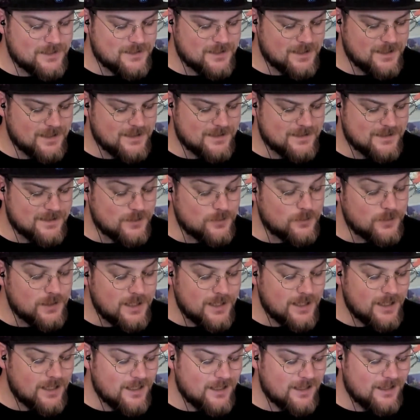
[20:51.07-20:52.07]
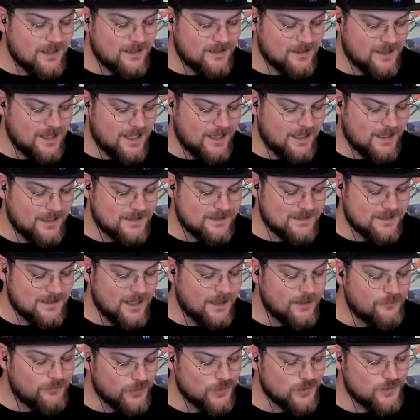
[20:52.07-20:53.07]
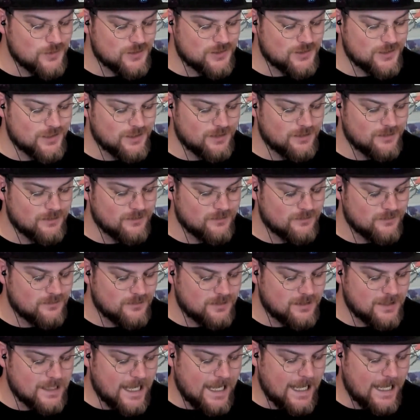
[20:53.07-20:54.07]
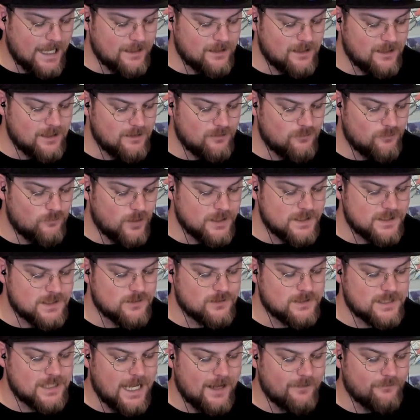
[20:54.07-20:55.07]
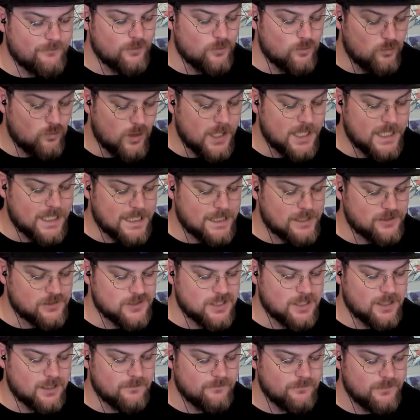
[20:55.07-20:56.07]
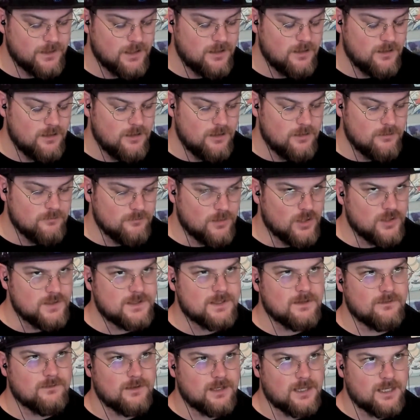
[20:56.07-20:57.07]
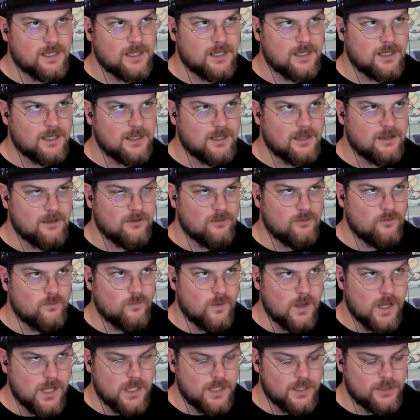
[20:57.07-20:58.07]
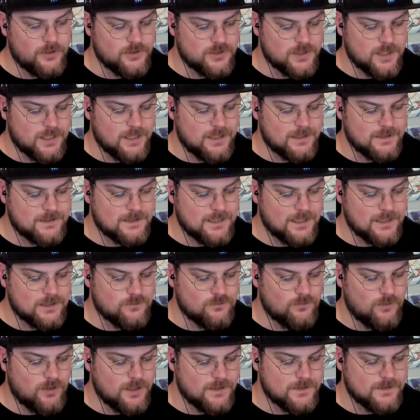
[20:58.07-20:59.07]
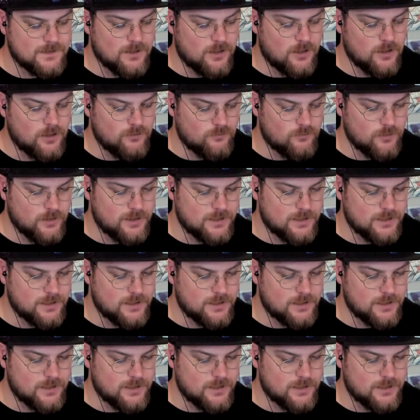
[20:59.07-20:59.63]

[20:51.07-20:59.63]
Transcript: is unique in that it's an evolution that wants to attack one energy. Most of the one energy stage ones aren't worth